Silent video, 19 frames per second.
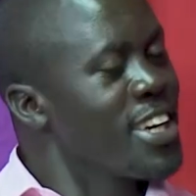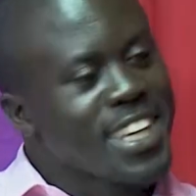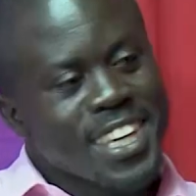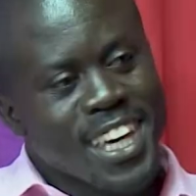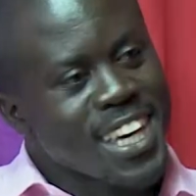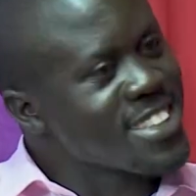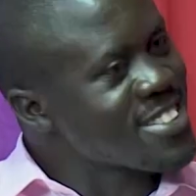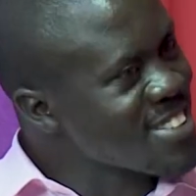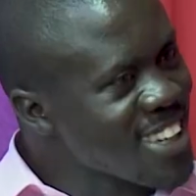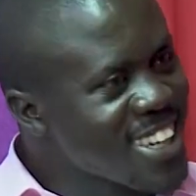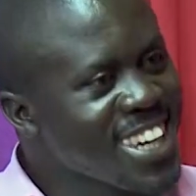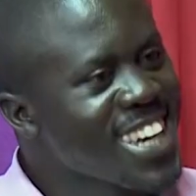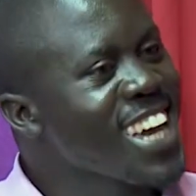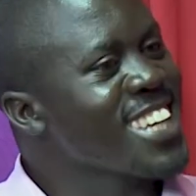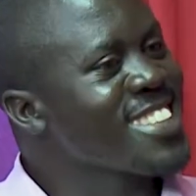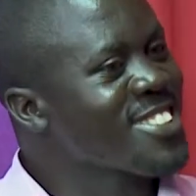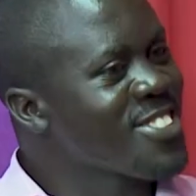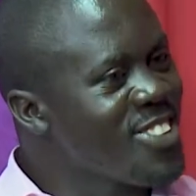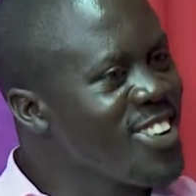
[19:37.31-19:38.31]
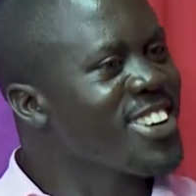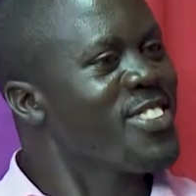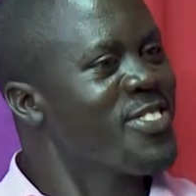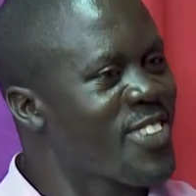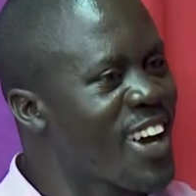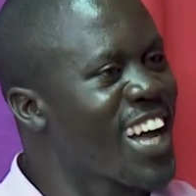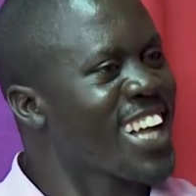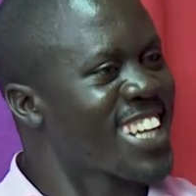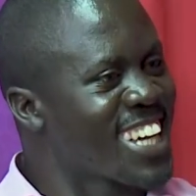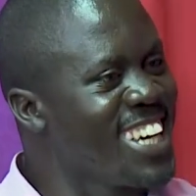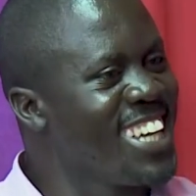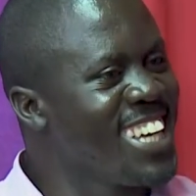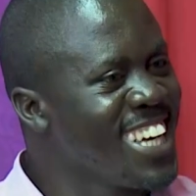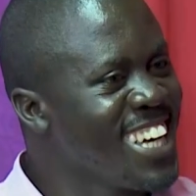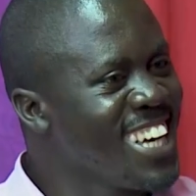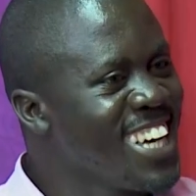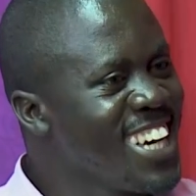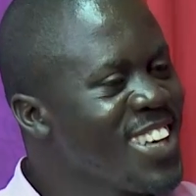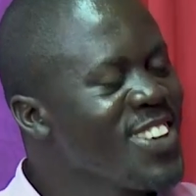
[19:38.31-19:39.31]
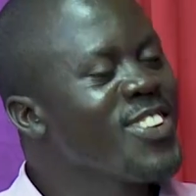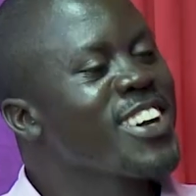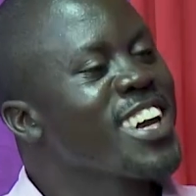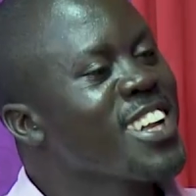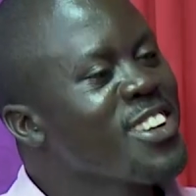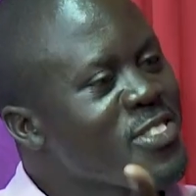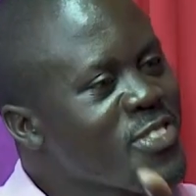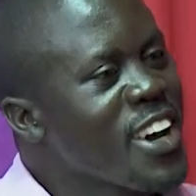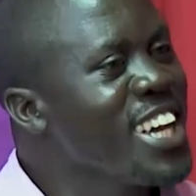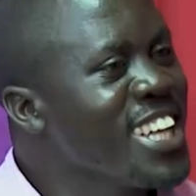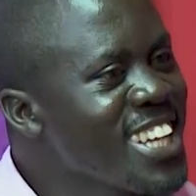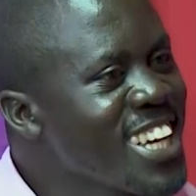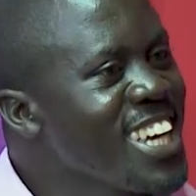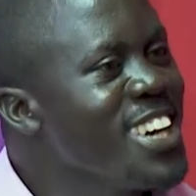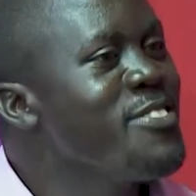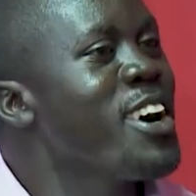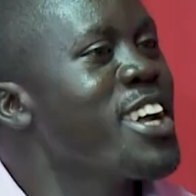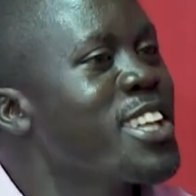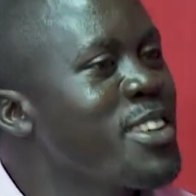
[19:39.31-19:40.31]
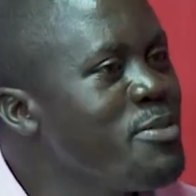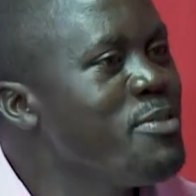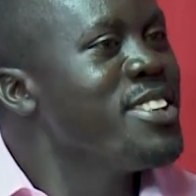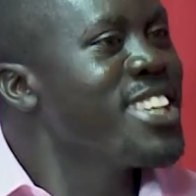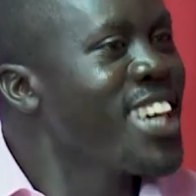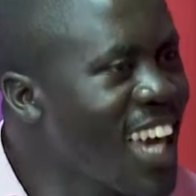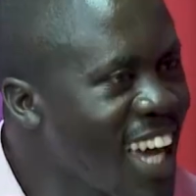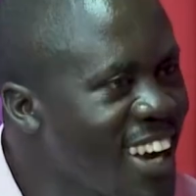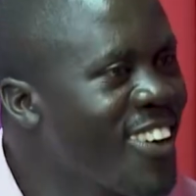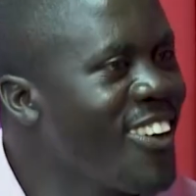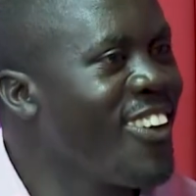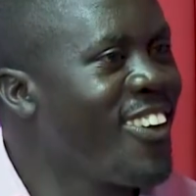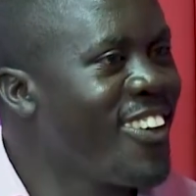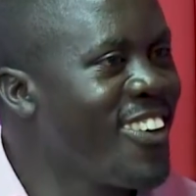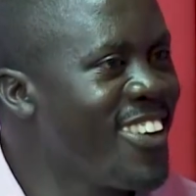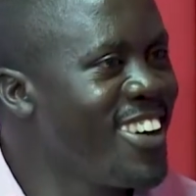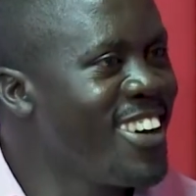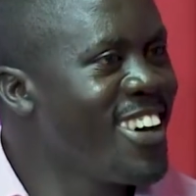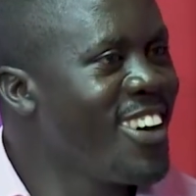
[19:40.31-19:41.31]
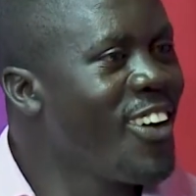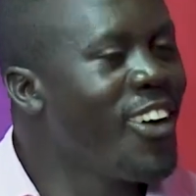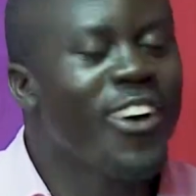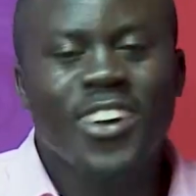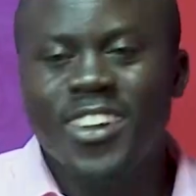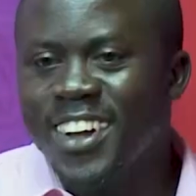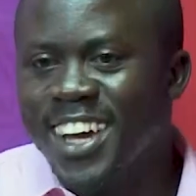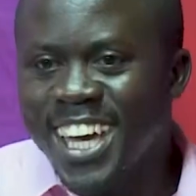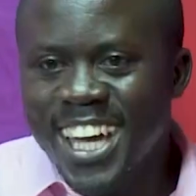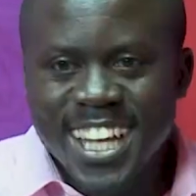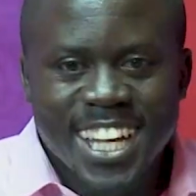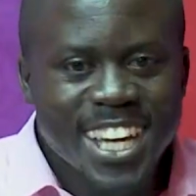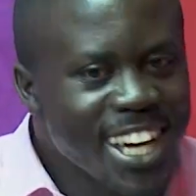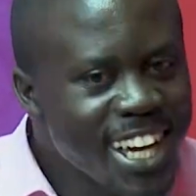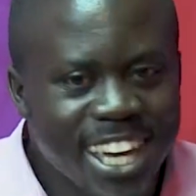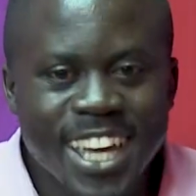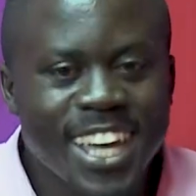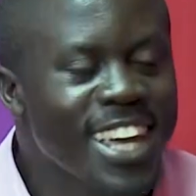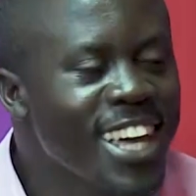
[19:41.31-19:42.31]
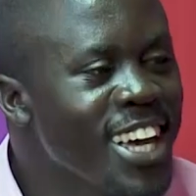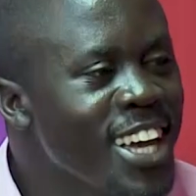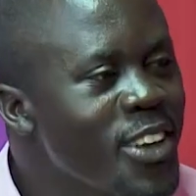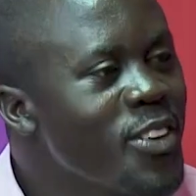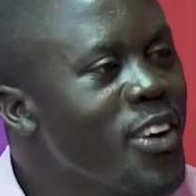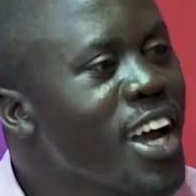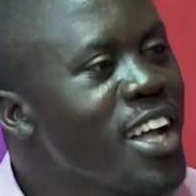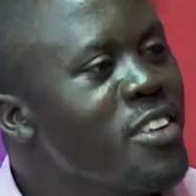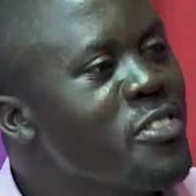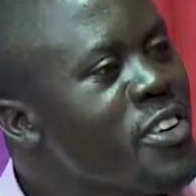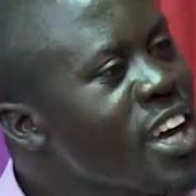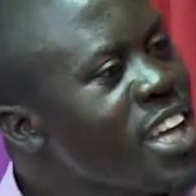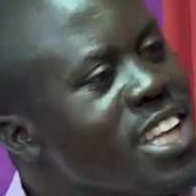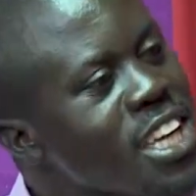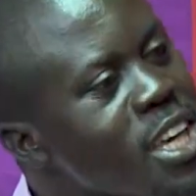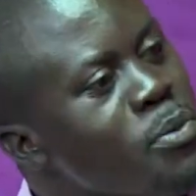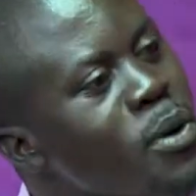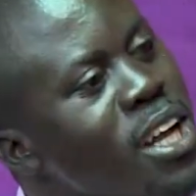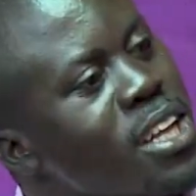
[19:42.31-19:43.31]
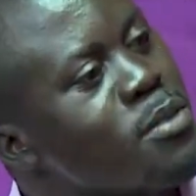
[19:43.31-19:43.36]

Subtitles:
Yes, he is qualified. You can find him at Mujengo. Or you can find him at